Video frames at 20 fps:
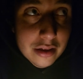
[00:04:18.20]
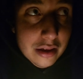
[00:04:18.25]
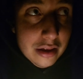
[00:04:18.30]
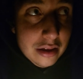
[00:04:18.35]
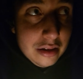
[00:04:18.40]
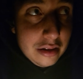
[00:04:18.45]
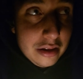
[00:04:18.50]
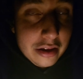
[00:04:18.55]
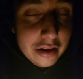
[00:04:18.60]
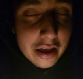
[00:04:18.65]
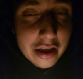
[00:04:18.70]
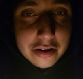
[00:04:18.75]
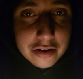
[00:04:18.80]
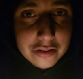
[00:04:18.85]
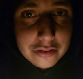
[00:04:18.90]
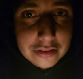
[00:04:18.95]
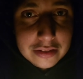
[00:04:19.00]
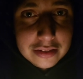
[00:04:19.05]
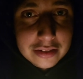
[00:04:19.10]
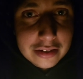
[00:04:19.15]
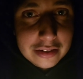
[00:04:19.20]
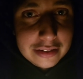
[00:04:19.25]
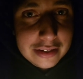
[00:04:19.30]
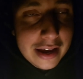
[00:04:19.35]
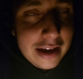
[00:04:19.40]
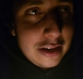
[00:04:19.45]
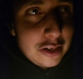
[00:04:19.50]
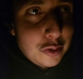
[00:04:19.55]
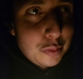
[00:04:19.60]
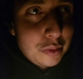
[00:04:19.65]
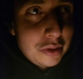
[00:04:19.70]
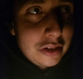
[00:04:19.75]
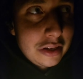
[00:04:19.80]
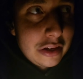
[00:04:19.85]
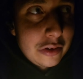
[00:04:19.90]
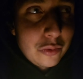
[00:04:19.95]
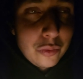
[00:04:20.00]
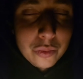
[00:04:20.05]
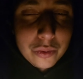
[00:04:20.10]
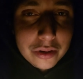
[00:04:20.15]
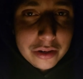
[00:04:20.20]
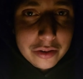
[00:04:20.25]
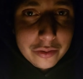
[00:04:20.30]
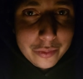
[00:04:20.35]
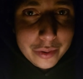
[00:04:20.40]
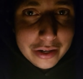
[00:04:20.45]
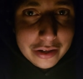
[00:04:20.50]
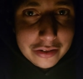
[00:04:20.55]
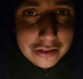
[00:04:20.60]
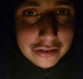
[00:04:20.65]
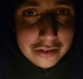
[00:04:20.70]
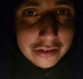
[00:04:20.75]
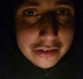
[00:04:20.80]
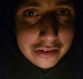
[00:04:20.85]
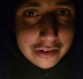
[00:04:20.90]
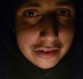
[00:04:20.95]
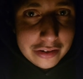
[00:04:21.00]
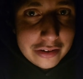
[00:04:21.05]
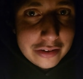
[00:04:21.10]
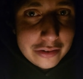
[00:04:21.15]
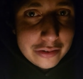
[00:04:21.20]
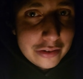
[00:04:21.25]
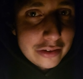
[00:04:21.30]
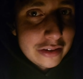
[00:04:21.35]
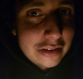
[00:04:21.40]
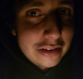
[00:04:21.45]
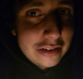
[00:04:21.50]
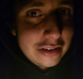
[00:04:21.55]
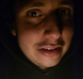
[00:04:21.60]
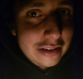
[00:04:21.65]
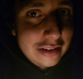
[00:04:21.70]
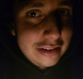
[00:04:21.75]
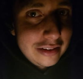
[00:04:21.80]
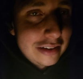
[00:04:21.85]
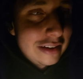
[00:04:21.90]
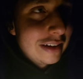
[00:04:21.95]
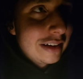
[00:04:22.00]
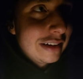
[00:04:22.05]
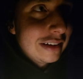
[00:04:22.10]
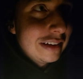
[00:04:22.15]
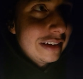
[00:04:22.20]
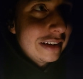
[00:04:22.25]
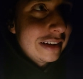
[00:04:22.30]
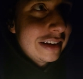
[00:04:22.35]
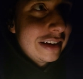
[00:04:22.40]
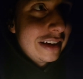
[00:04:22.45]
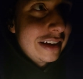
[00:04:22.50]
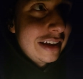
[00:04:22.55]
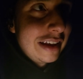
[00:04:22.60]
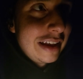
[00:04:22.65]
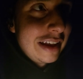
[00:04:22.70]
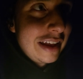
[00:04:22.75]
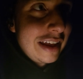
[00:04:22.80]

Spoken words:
And like, I know it sucks ass, but like what else are you gonna do, like,